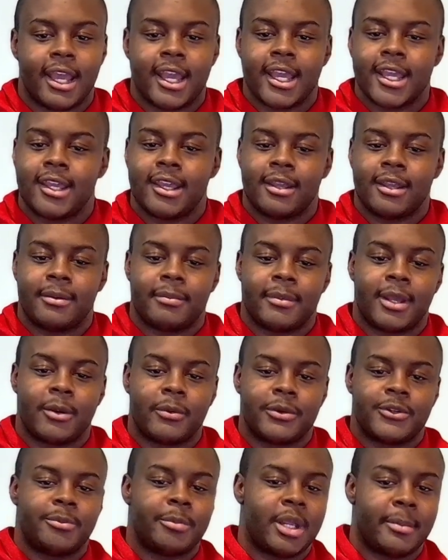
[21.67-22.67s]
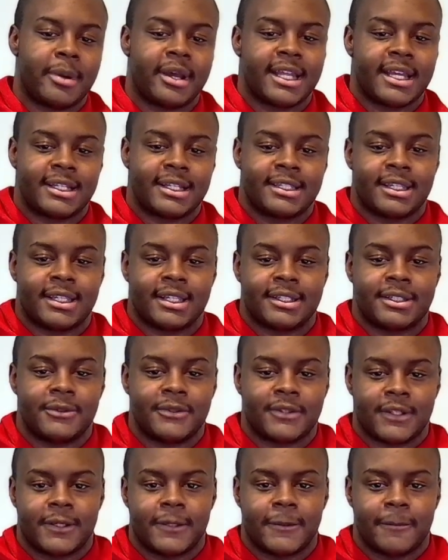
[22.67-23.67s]
"Hey, man, what do you mean by that text
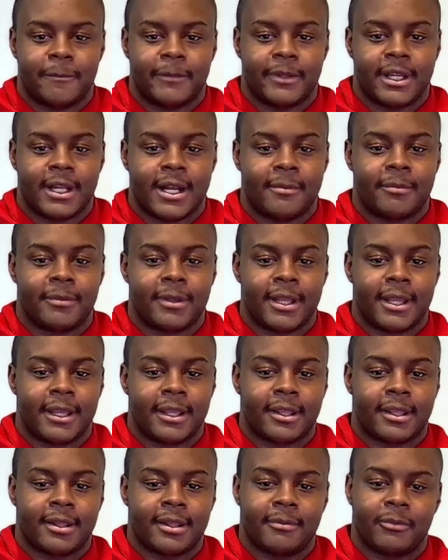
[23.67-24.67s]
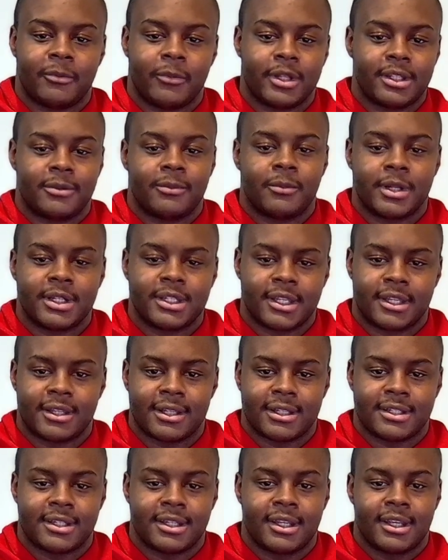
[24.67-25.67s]
you sent?" I'm like, "What
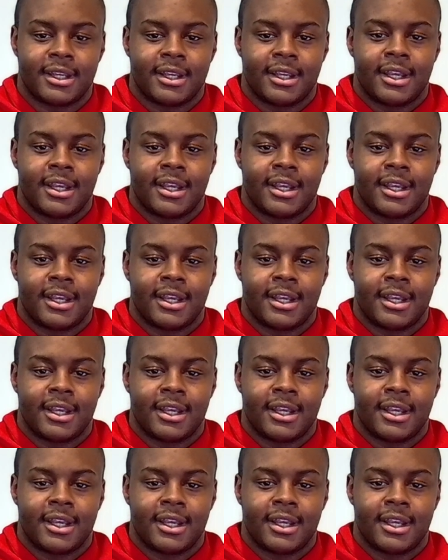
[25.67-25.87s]
text?"